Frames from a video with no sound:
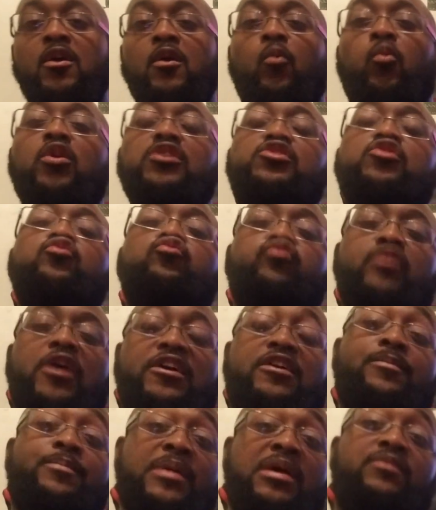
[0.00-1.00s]
Would you
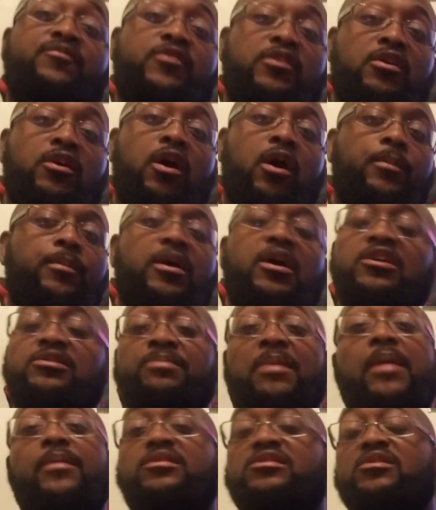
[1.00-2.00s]
recommend VR? Because
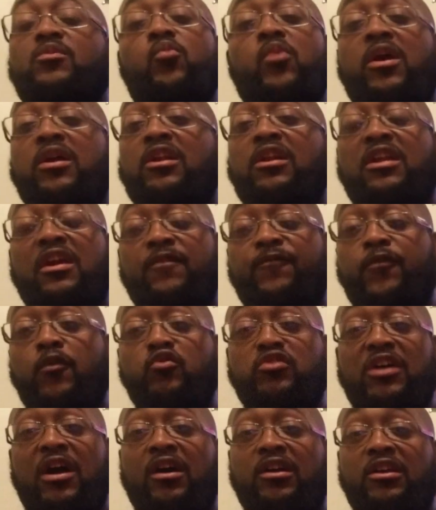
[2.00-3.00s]
maybe somewhere in the near
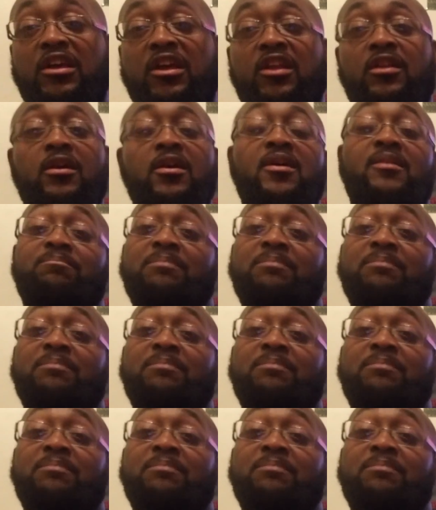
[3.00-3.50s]
future I'll get it.